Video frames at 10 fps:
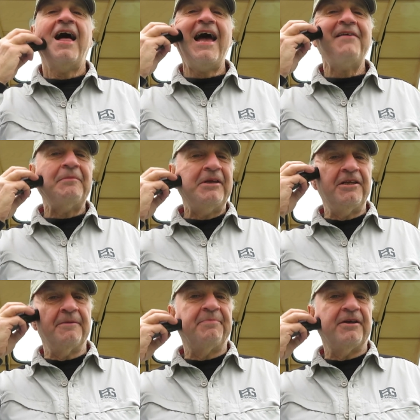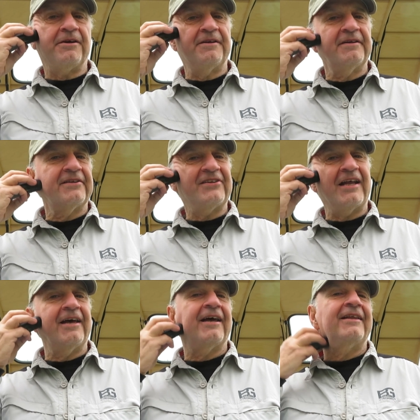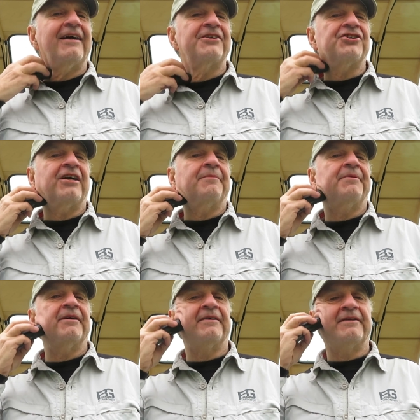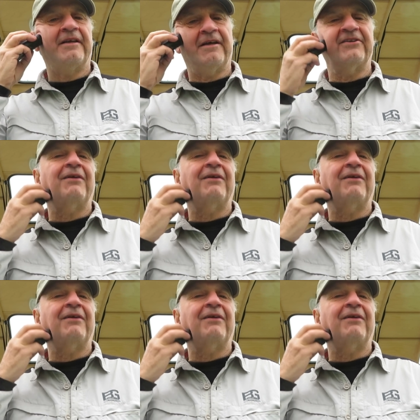I have a medium beard. It's not a not a giant beard, you know.